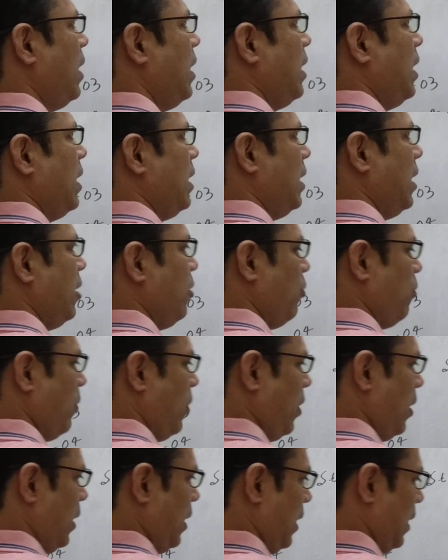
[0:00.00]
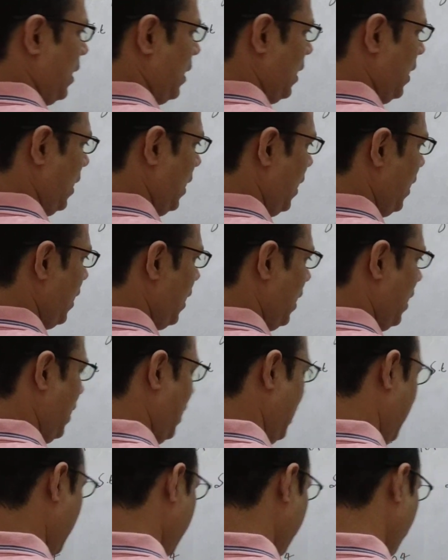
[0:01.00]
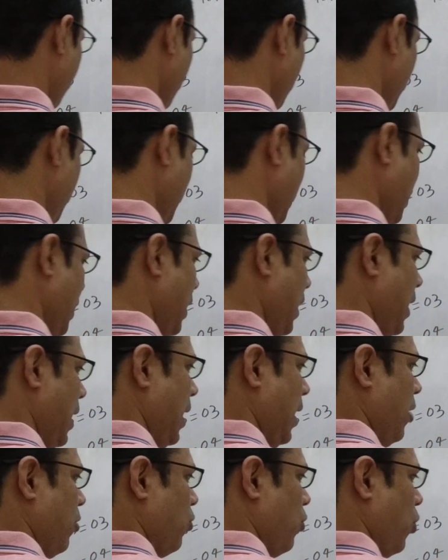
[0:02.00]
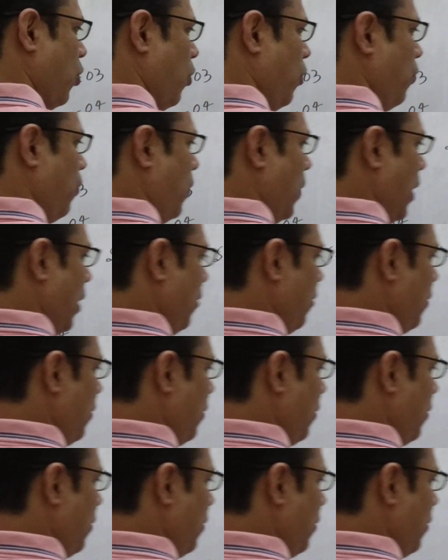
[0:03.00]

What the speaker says: then you will see the solution. So now 5,